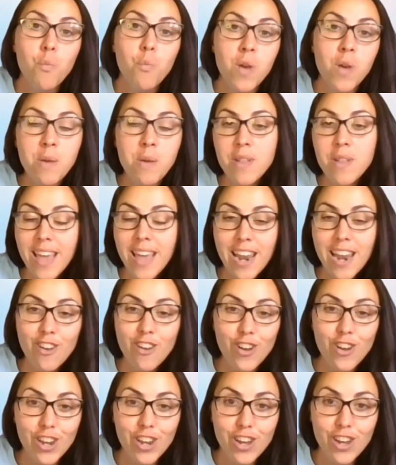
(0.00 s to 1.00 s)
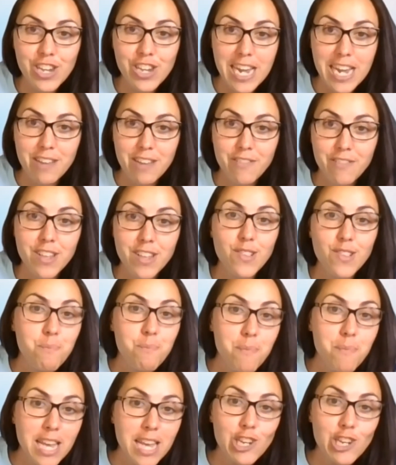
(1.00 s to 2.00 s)
We will then look at our diaries to
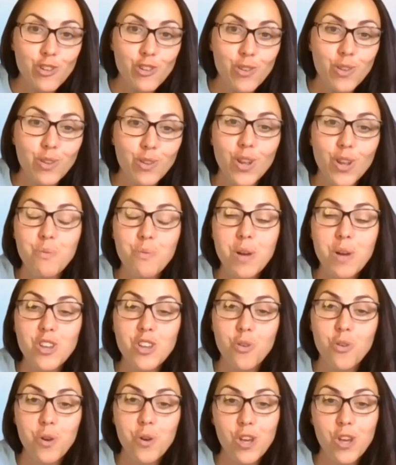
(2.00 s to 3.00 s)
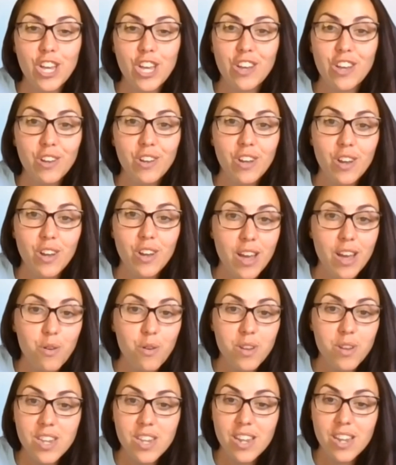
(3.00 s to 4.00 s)
make sure you know when you're working at
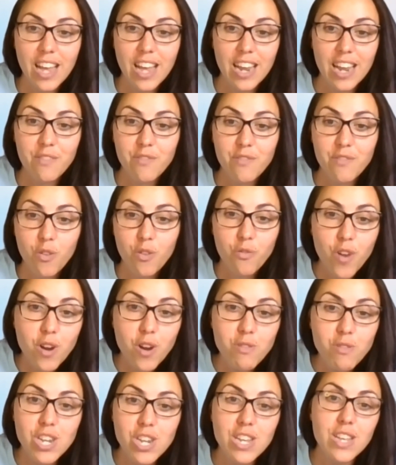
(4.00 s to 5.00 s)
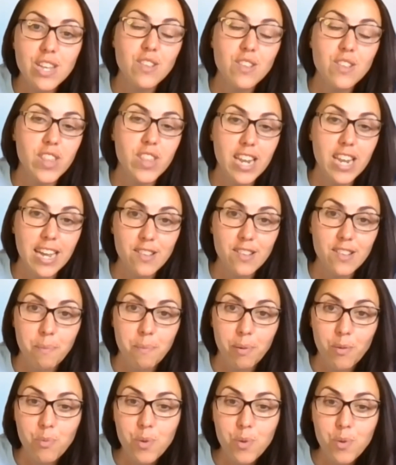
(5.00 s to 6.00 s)
kind of your rotas for the next
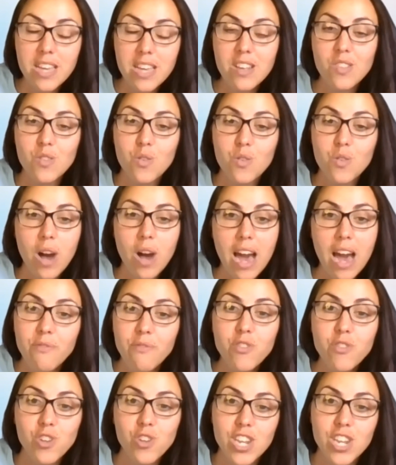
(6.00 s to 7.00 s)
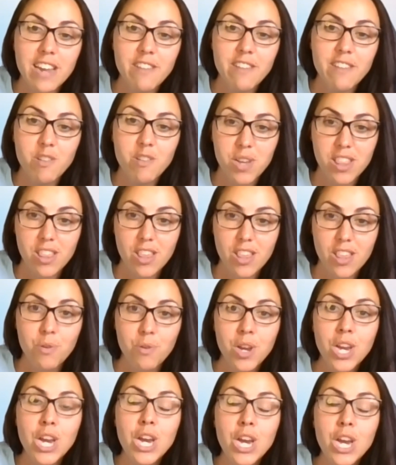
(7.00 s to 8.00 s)
couple of weeks, or have your diary with you,
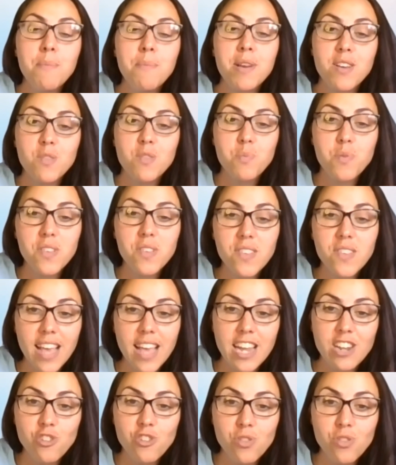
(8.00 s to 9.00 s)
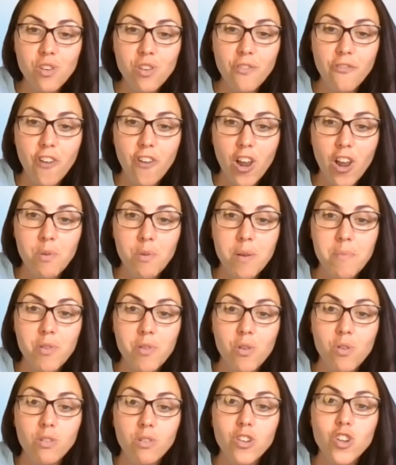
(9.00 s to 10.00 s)
because we'll schedule your follow-up
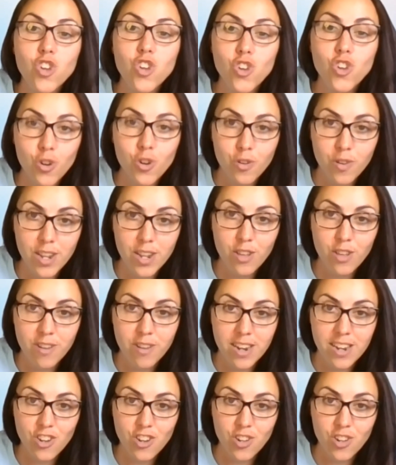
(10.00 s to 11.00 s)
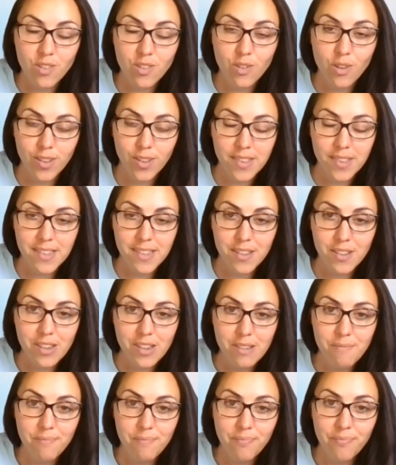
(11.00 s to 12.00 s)
call during your initial consult.